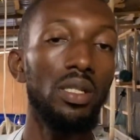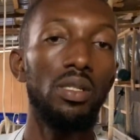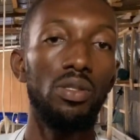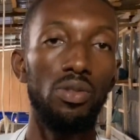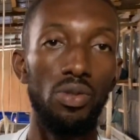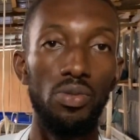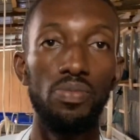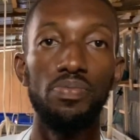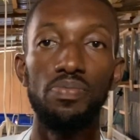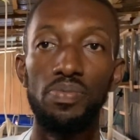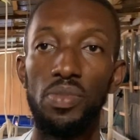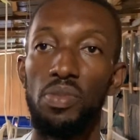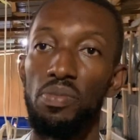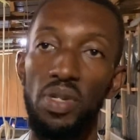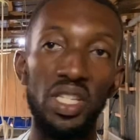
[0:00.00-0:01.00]
So
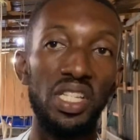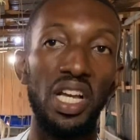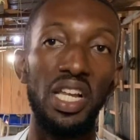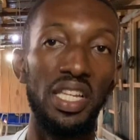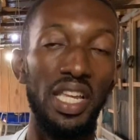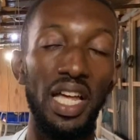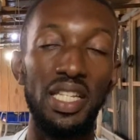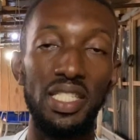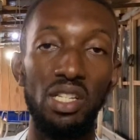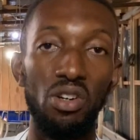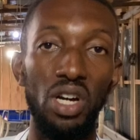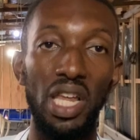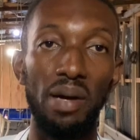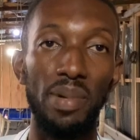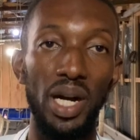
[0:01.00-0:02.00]
basically that is all
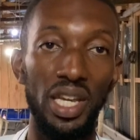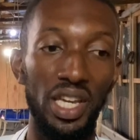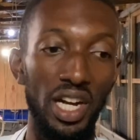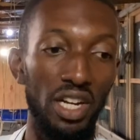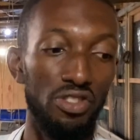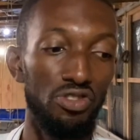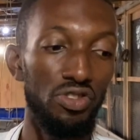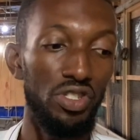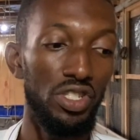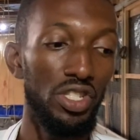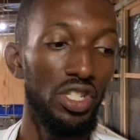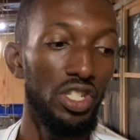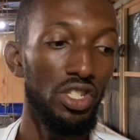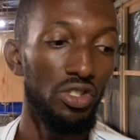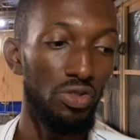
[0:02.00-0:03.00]
about the hatchery.
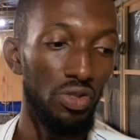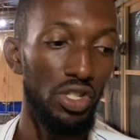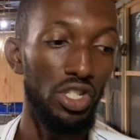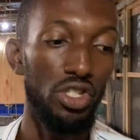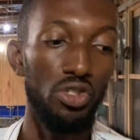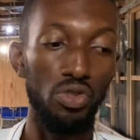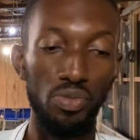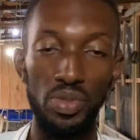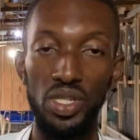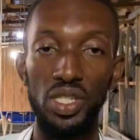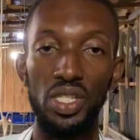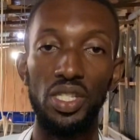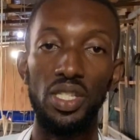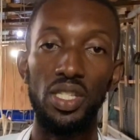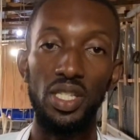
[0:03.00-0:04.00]
You need to be
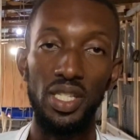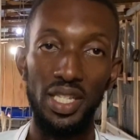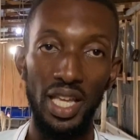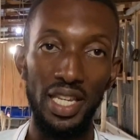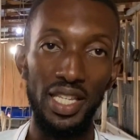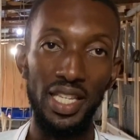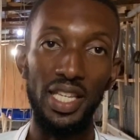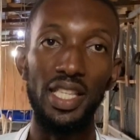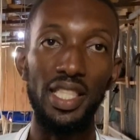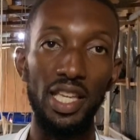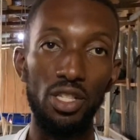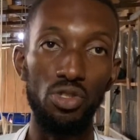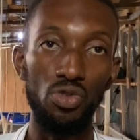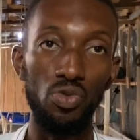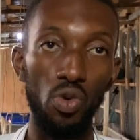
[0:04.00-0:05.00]
dedicated
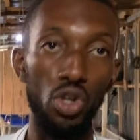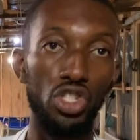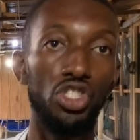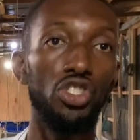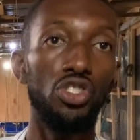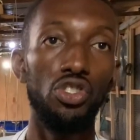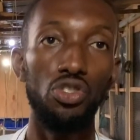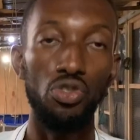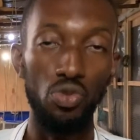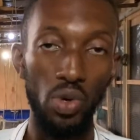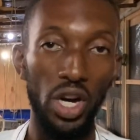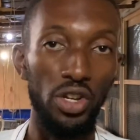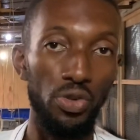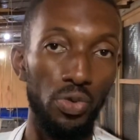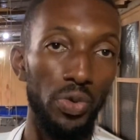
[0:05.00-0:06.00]
to what you
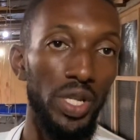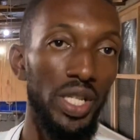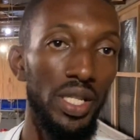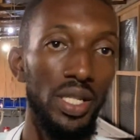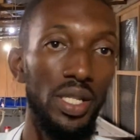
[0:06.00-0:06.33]
are doing.